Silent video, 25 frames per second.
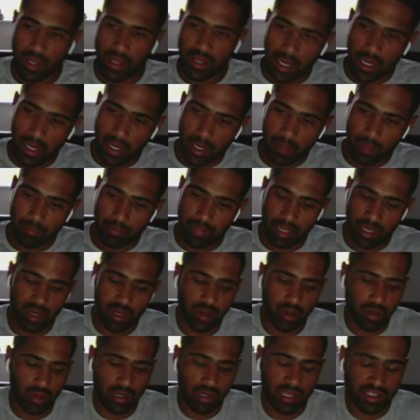But
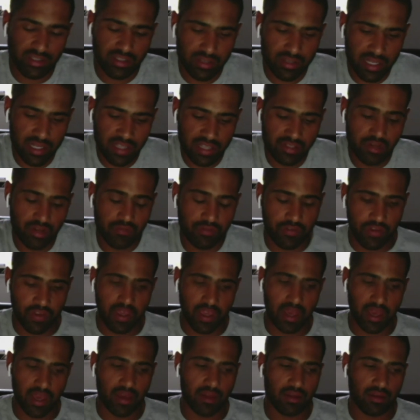look, let's not
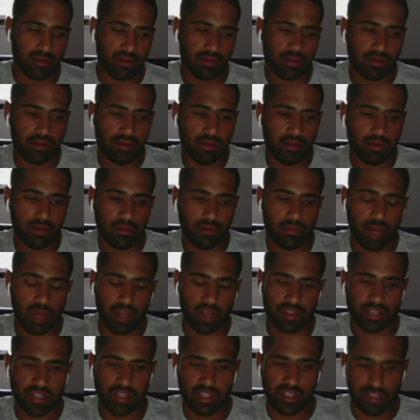forget,
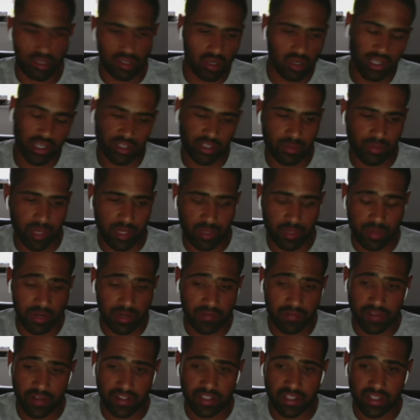Martinez. Look, he's been
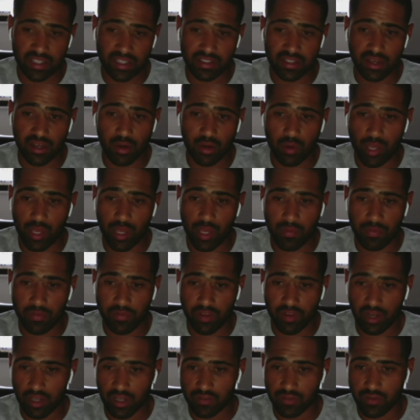a fantastic goalkeeper
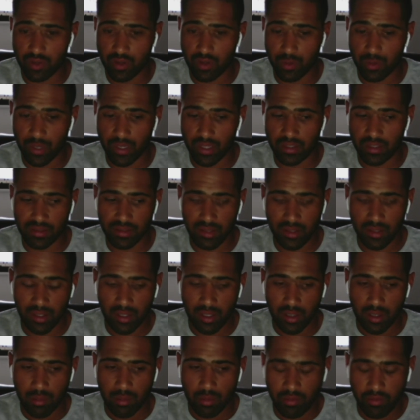for the last few weeks.
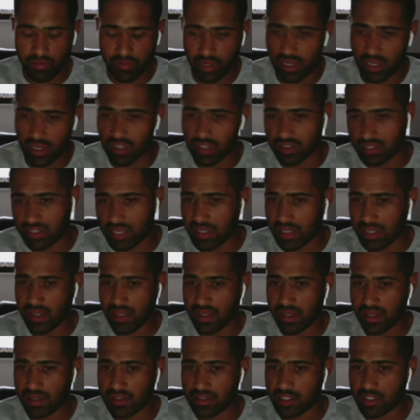But for the last 10
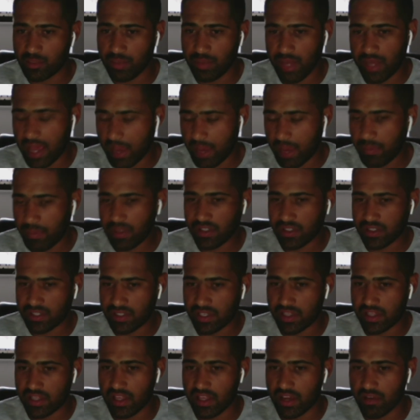years, he's been happy to
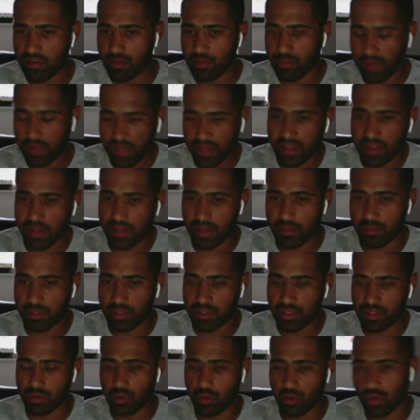sit there and be the number
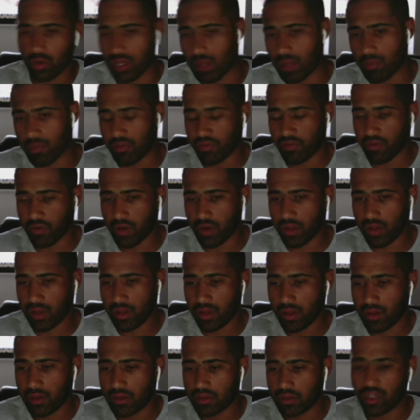2 or number
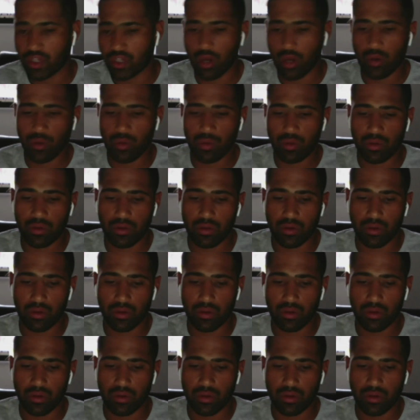3. So